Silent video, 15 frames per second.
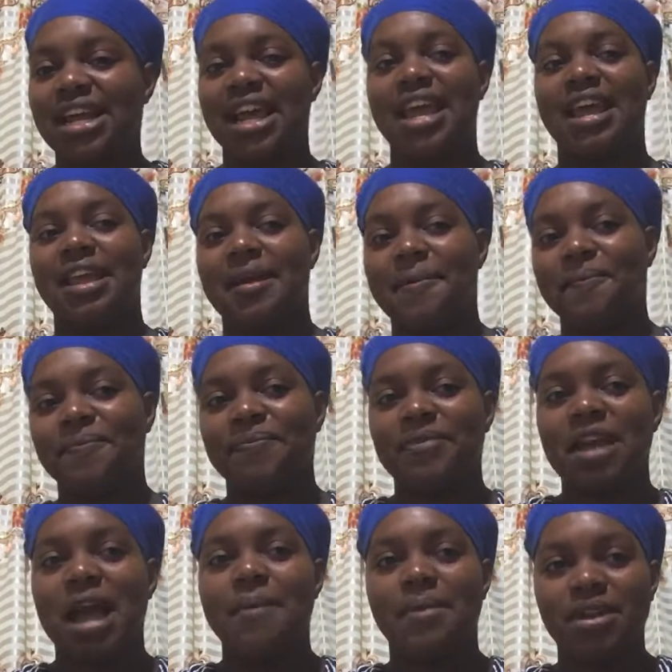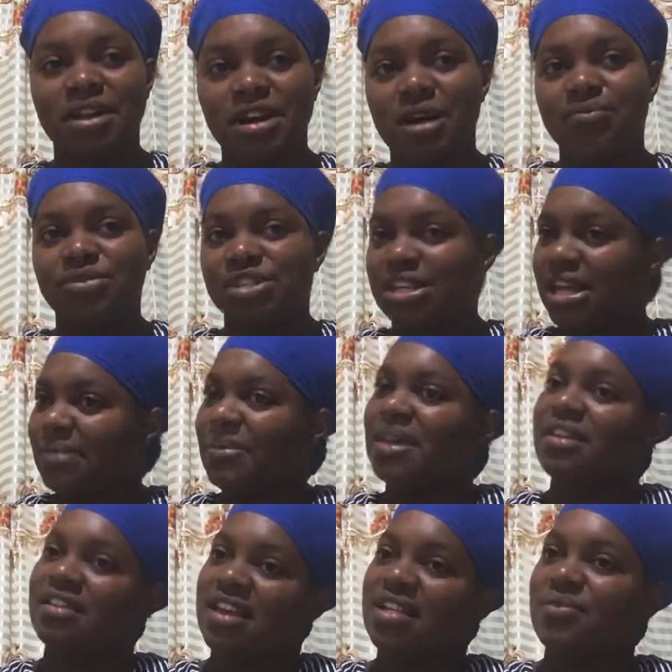hey, I'm gonna come today,
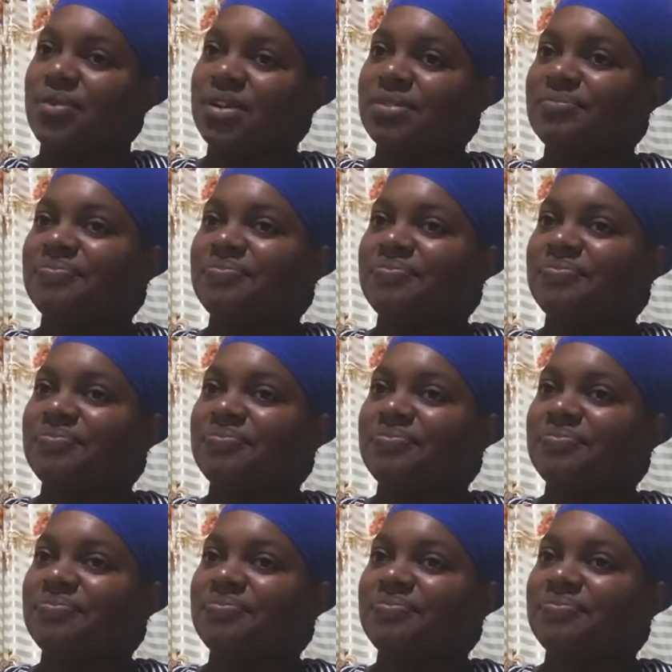because guess what?